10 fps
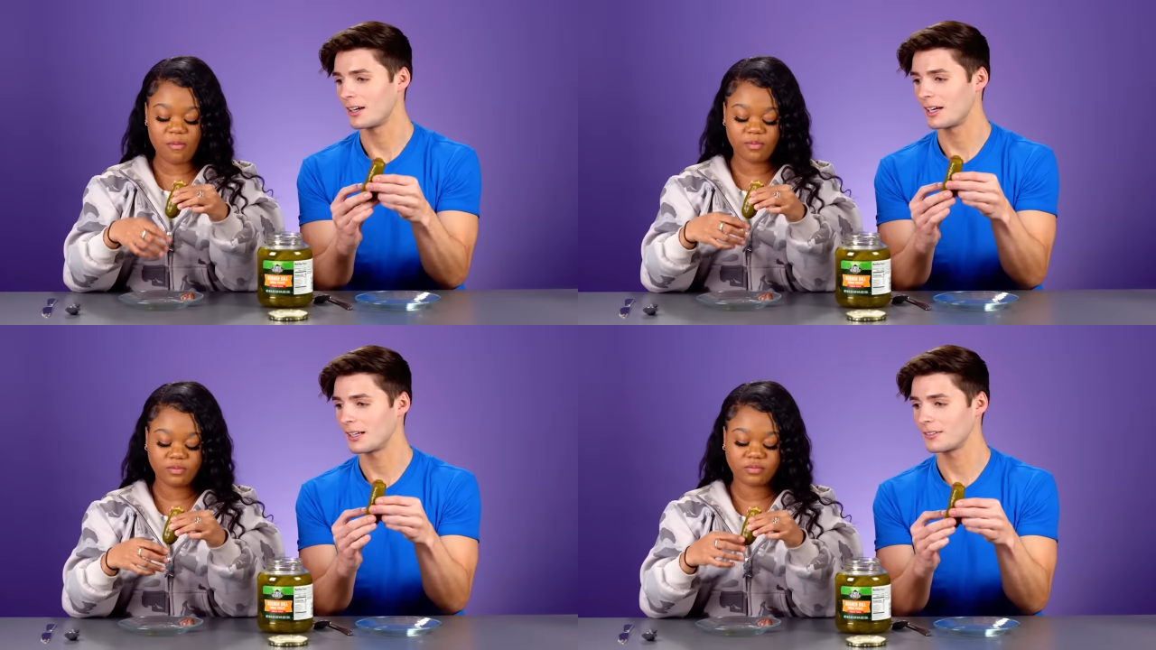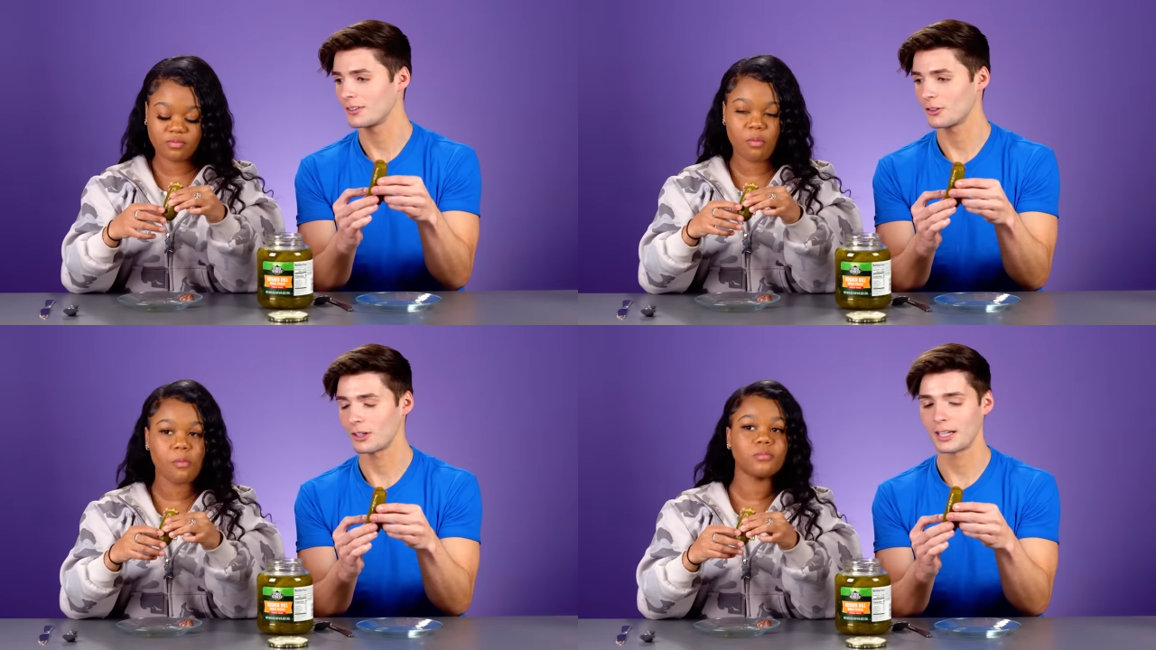Speaker 1: right,
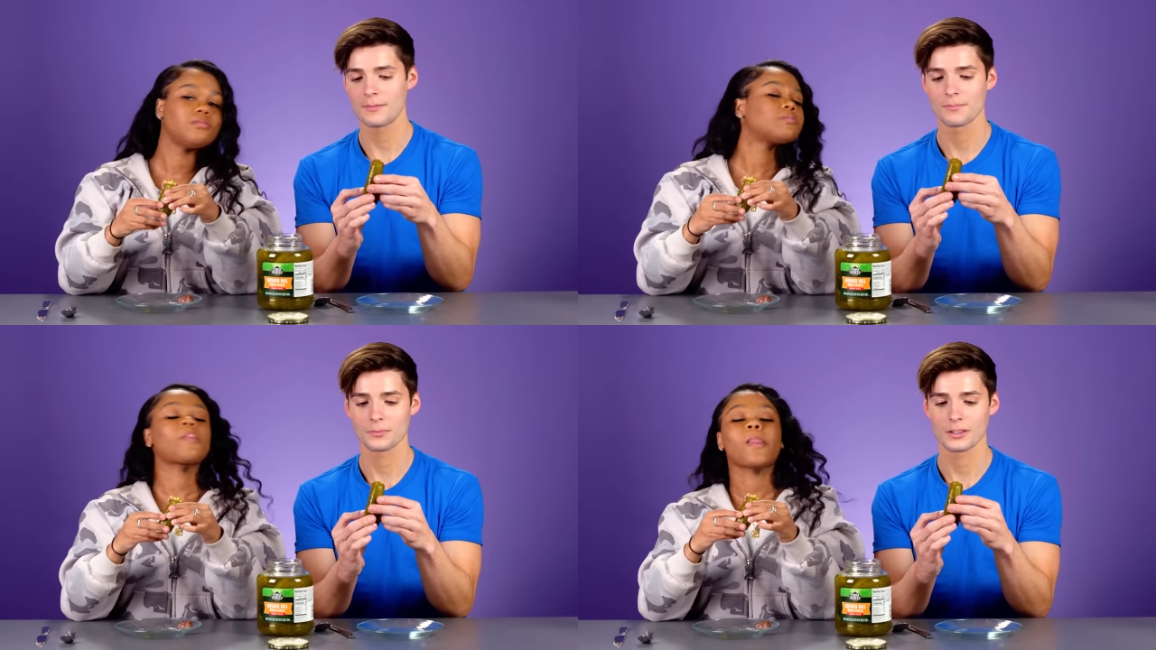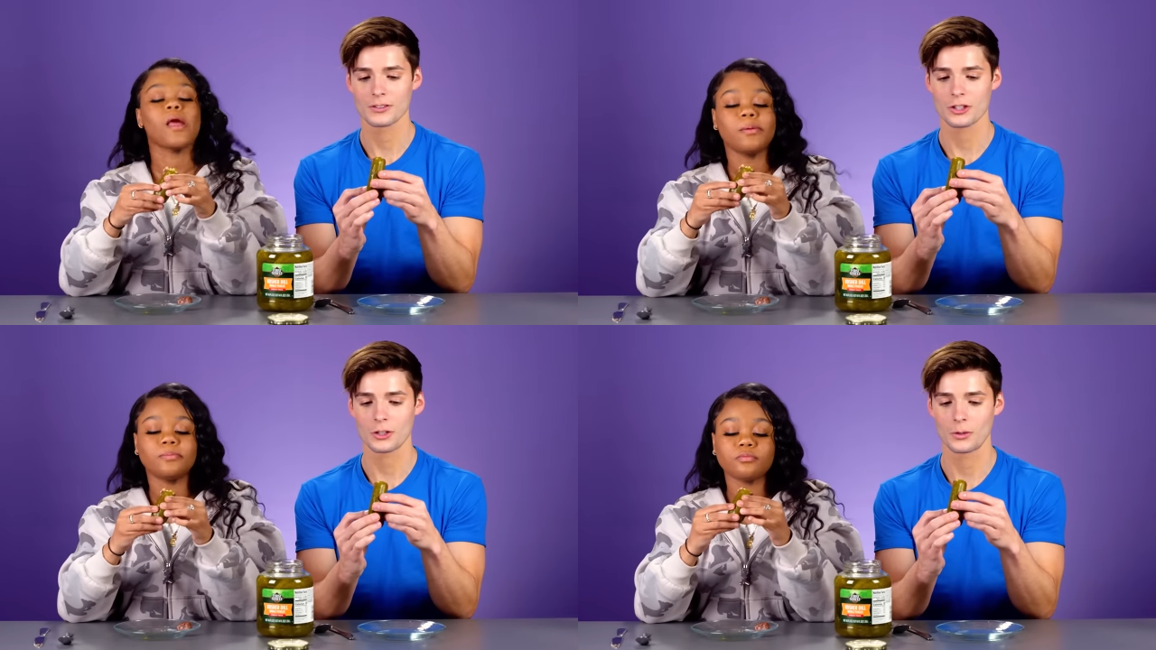three,
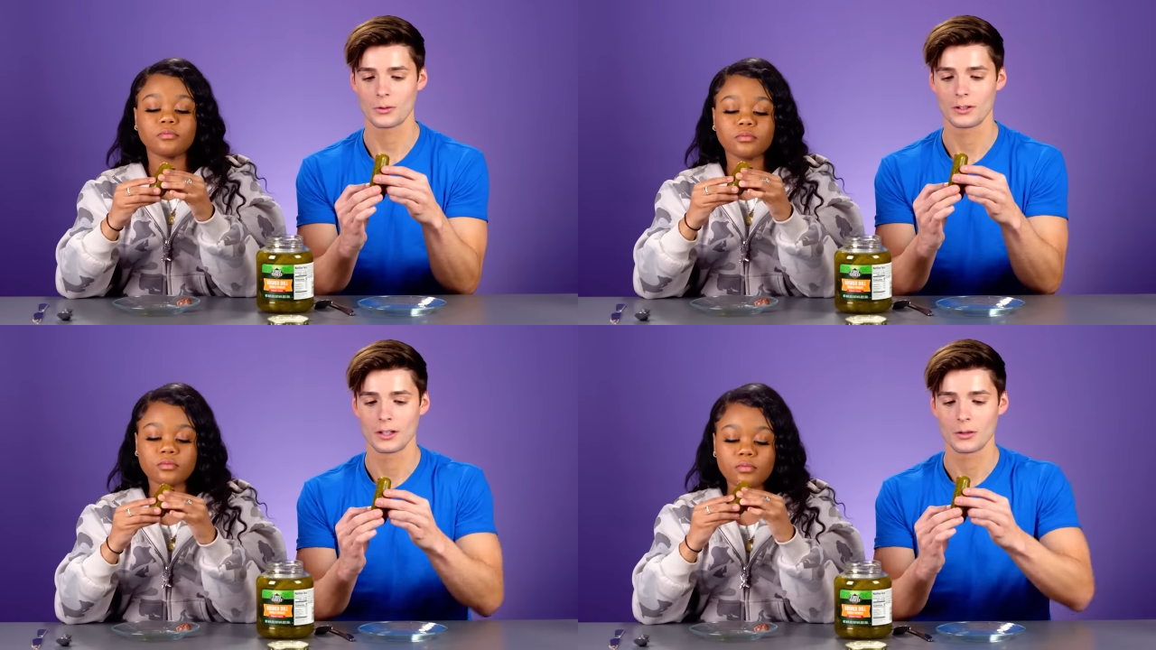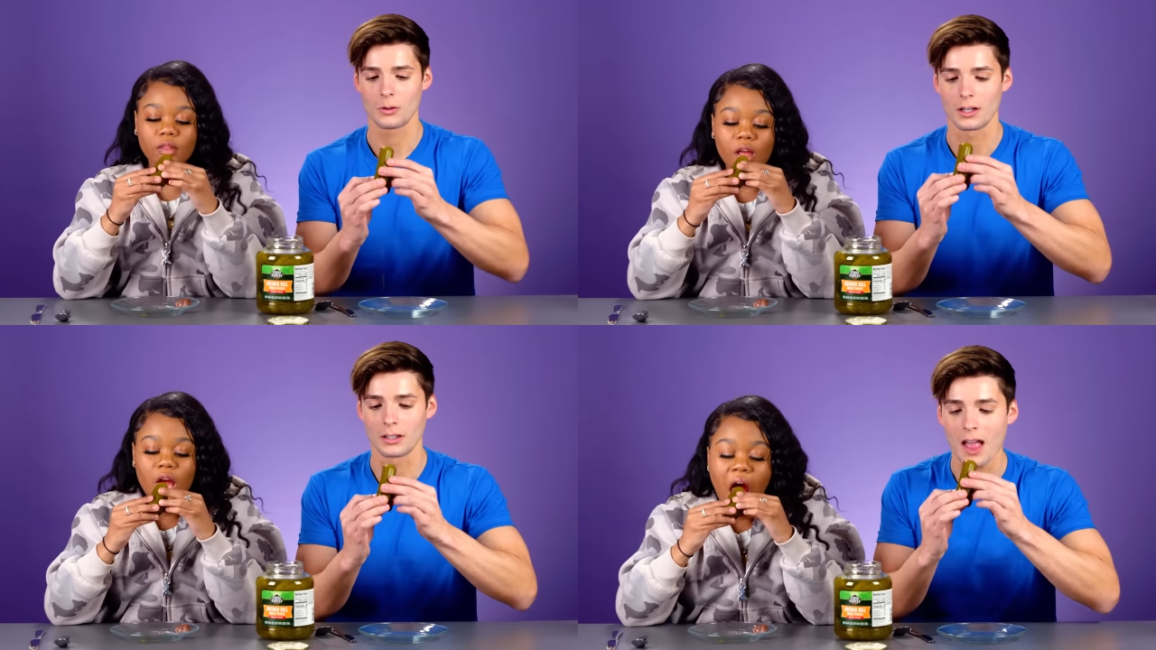two,
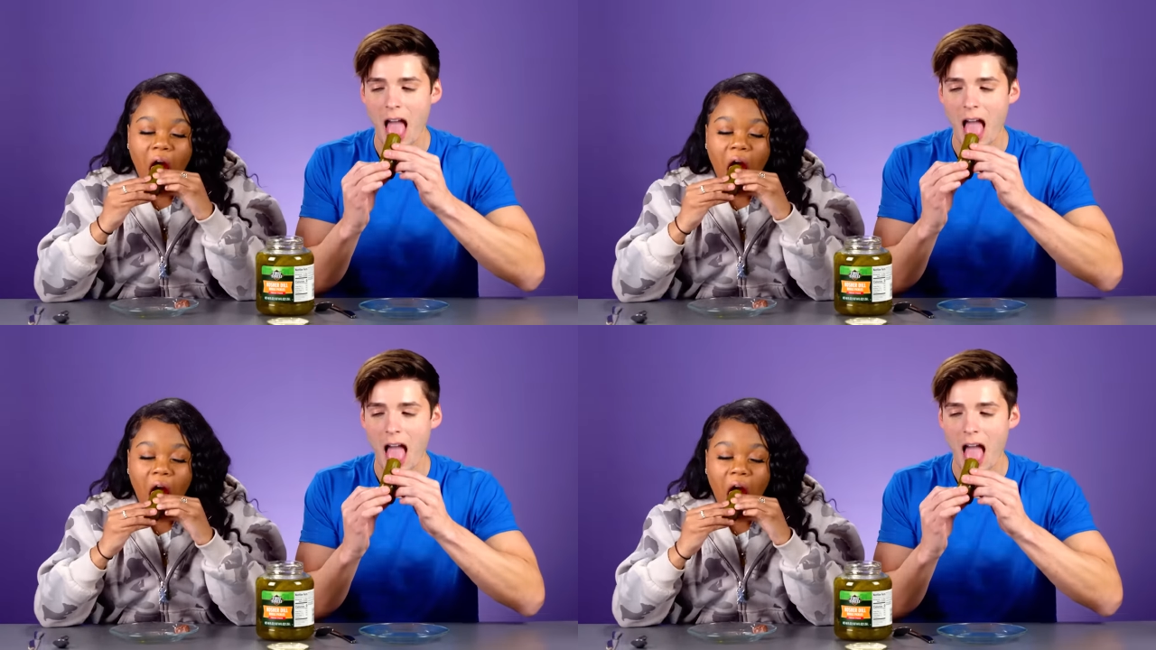one.